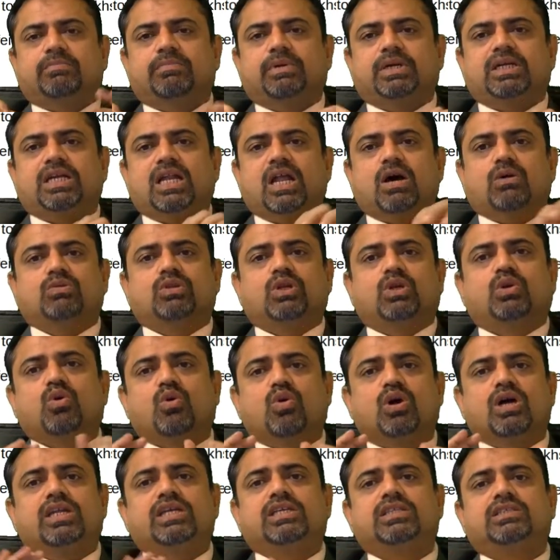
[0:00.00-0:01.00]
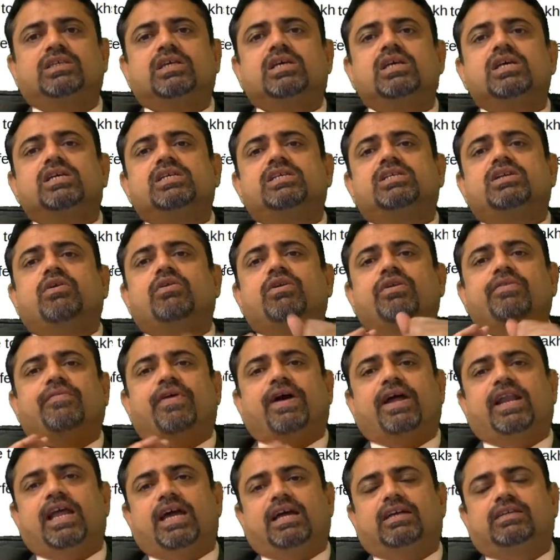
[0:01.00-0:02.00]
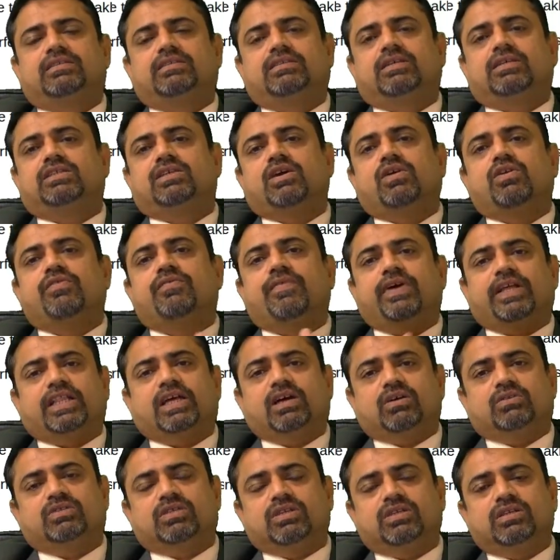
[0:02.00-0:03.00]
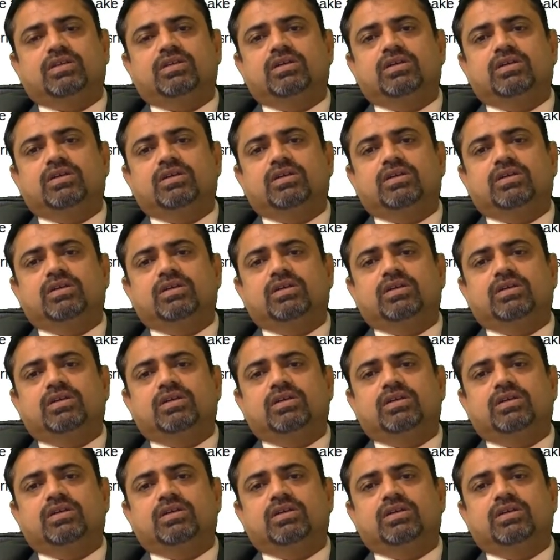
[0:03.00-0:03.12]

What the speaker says: but now the token is 75,000.